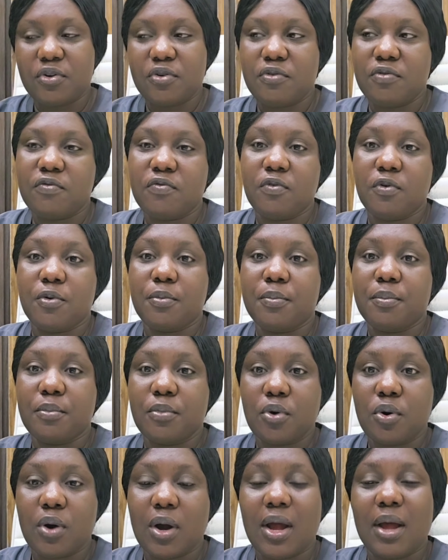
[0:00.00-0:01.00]
for more
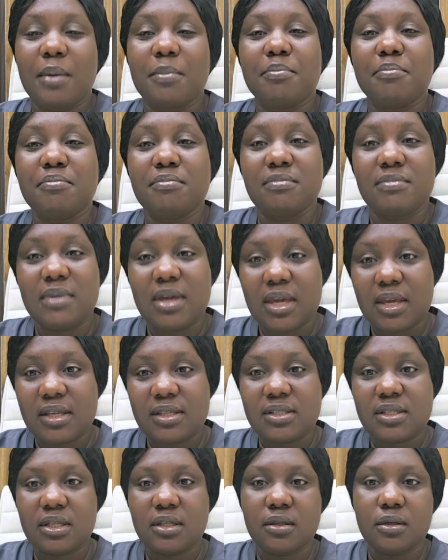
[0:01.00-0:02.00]

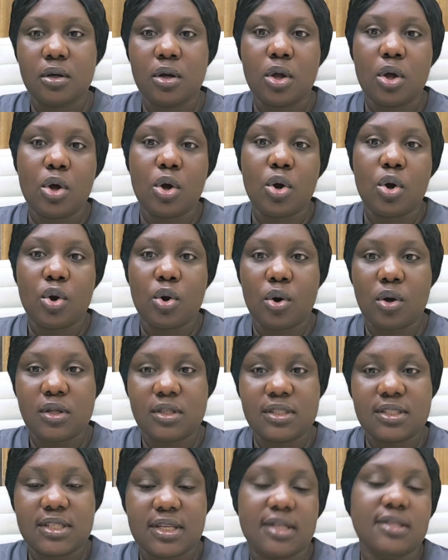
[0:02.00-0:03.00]
amazing
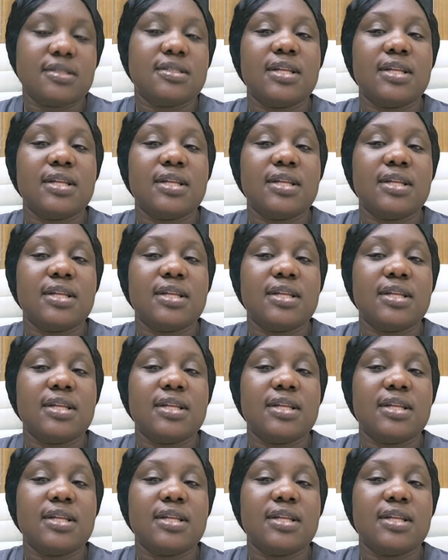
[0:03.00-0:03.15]
content